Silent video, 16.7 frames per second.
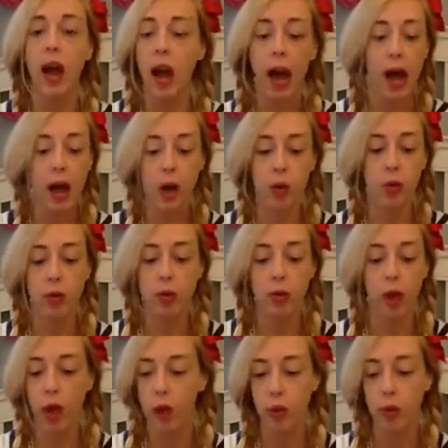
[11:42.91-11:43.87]
I
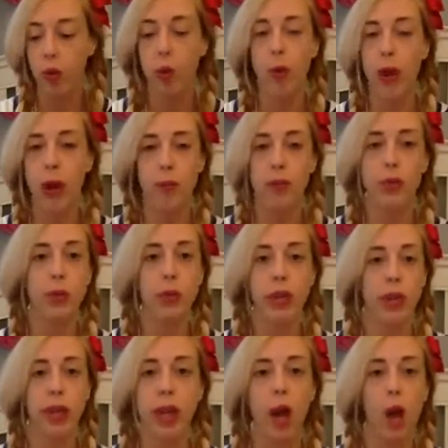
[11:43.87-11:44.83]
don't know what I'm
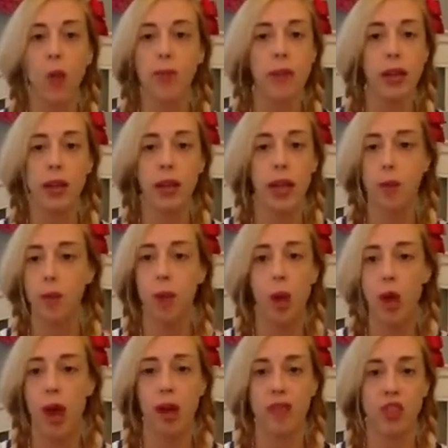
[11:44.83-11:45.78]
doing. Like, help me, like,
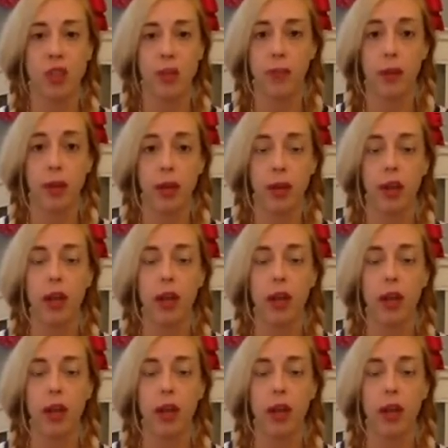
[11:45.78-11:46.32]
pull off something.